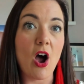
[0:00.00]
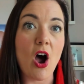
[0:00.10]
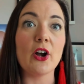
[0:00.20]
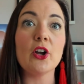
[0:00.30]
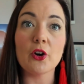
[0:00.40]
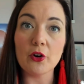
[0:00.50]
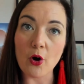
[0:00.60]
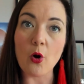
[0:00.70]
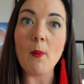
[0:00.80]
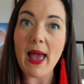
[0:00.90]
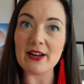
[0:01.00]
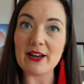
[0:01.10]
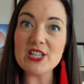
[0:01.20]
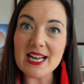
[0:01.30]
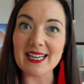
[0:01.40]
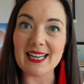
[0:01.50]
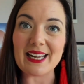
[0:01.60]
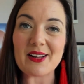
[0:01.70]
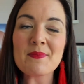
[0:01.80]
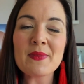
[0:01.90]
on your home
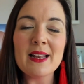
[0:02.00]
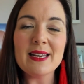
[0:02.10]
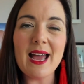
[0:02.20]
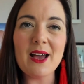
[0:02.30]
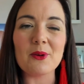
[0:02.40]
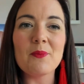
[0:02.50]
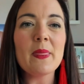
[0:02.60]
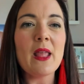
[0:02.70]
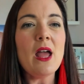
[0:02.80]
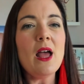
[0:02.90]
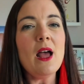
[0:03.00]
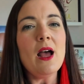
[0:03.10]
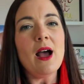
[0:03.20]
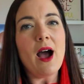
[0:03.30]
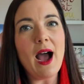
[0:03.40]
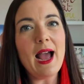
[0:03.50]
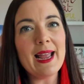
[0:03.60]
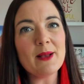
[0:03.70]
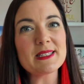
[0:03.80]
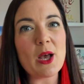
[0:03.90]
energetically. Now, I
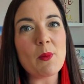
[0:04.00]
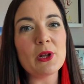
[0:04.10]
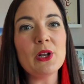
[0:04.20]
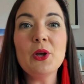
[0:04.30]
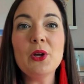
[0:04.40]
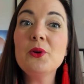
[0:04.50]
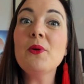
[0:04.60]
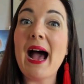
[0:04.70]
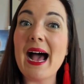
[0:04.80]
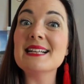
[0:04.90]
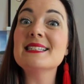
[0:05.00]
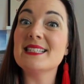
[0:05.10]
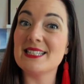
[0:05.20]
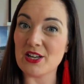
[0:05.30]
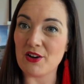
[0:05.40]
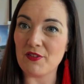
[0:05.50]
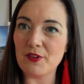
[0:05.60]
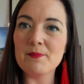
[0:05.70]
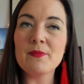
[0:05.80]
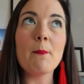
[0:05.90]
am someone who has stuff,
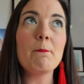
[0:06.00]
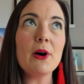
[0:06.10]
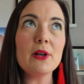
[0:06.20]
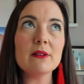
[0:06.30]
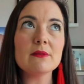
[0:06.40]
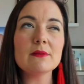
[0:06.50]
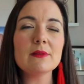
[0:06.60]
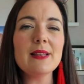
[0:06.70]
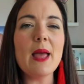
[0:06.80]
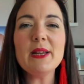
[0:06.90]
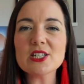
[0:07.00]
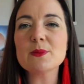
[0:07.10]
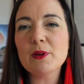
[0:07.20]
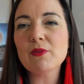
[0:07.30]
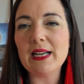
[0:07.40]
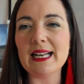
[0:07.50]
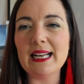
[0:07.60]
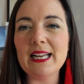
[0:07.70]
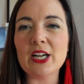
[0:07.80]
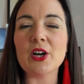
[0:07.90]
but let me just be really
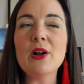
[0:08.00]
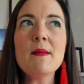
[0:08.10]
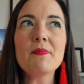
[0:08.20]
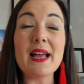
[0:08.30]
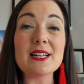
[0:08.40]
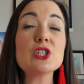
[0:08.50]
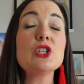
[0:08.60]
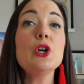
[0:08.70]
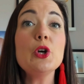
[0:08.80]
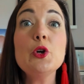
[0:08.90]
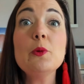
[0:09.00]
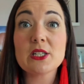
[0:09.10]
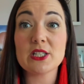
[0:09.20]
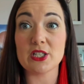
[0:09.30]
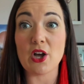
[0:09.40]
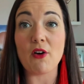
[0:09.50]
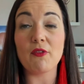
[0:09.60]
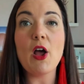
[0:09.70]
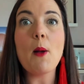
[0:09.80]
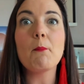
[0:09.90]
clear that too much stuff
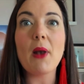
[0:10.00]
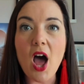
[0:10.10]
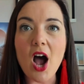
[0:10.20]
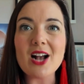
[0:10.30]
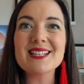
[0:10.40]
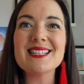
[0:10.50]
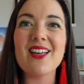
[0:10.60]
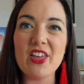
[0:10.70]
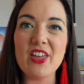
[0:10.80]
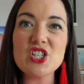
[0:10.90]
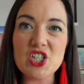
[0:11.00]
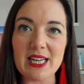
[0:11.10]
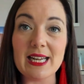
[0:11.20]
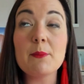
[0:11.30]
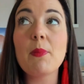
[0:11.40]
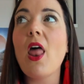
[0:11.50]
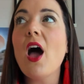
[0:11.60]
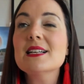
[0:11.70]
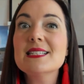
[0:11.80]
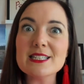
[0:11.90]
blocks the chi. It
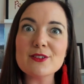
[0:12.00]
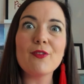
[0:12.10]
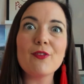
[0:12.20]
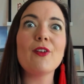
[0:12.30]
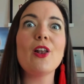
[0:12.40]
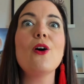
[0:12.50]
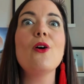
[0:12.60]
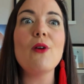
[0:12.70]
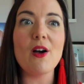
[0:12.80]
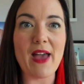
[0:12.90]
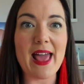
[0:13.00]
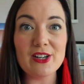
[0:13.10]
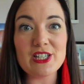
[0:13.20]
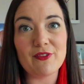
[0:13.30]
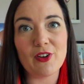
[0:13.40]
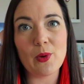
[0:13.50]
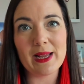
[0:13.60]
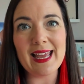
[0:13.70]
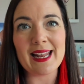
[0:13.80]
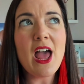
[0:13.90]
blocks this flow of energy flowing
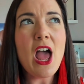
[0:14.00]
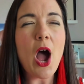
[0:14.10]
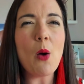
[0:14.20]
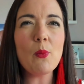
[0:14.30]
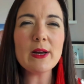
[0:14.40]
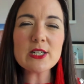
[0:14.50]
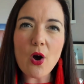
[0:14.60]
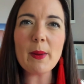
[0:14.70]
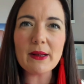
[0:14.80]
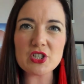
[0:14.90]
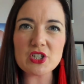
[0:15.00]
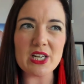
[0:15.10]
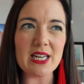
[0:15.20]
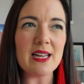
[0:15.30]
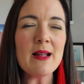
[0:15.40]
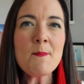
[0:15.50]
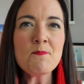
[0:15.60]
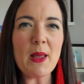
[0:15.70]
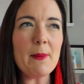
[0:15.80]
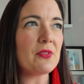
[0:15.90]
in. And when we talk about chi,
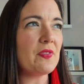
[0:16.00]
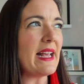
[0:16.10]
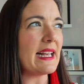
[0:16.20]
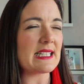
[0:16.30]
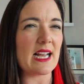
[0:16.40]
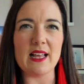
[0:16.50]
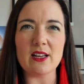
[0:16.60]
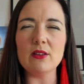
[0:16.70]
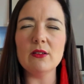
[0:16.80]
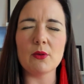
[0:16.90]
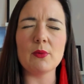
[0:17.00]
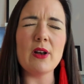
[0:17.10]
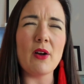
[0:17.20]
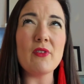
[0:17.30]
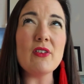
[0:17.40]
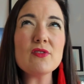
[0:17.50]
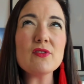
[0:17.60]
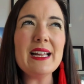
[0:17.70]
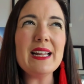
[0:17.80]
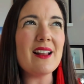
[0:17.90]
people think it's like, it, or when, and it's
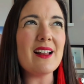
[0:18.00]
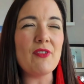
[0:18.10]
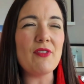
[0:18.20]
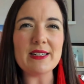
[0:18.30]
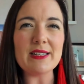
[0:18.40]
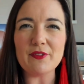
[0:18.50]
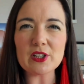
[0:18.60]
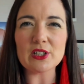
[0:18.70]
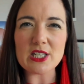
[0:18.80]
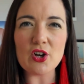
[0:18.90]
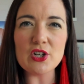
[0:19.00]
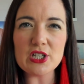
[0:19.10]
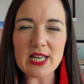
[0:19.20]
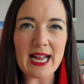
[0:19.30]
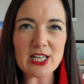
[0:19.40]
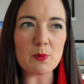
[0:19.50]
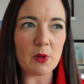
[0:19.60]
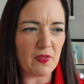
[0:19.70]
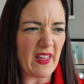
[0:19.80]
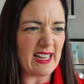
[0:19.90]
really a very difficult,
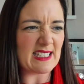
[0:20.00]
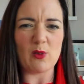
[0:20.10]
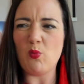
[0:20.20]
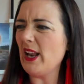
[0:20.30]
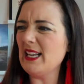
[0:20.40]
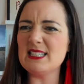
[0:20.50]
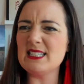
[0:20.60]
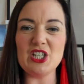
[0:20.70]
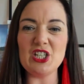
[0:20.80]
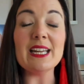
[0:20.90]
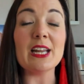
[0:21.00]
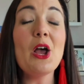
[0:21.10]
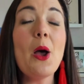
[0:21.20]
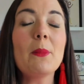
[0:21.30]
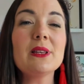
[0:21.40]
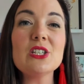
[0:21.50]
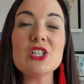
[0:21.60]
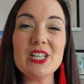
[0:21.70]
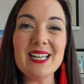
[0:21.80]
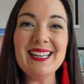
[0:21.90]
untangible thing. It's like, what is the chi? But the
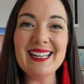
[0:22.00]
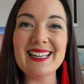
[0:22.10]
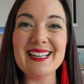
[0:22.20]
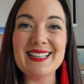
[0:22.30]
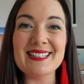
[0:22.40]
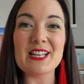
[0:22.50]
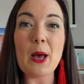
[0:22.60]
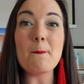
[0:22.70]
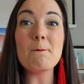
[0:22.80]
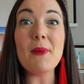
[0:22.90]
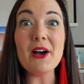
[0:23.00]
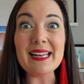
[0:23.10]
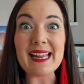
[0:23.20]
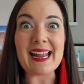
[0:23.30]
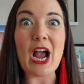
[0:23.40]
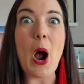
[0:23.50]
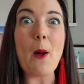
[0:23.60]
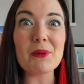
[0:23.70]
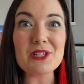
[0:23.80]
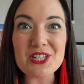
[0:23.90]
chi is money,
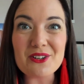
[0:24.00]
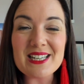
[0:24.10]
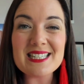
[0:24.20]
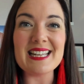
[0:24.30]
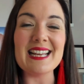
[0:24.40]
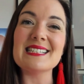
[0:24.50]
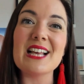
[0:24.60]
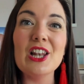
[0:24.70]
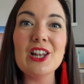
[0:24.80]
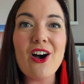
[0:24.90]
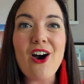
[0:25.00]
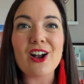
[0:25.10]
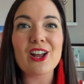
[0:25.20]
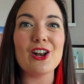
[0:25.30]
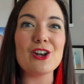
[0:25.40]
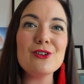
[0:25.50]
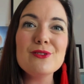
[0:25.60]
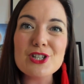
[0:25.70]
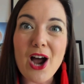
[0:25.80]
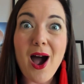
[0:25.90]
opportunities, luck, new
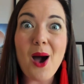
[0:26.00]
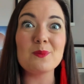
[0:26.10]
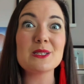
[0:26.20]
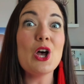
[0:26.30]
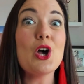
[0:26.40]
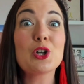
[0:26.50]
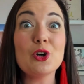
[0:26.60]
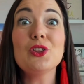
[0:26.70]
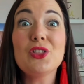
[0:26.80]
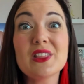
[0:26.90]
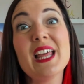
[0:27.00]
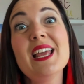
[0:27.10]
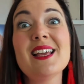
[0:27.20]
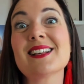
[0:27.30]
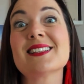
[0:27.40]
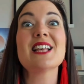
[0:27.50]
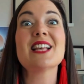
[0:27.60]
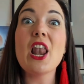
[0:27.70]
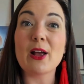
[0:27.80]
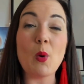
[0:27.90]
jobs, good things,
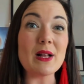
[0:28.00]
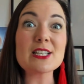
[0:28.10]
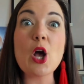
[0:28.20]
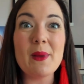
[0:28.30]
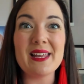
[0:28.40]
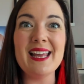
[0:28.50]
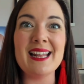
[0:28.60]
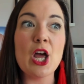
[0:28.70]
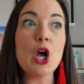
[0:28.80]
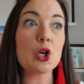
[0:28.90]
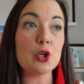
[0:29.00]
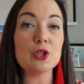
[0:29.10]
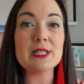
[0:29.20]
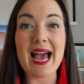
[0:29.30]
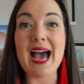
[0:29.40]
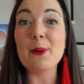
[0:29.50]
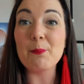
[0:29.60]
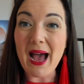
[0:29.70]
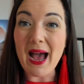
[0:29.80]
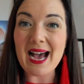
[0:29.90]
like what's coming in, good and
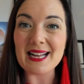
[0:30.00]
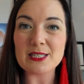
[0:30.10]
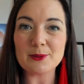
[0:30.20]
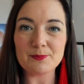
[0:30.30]
bad.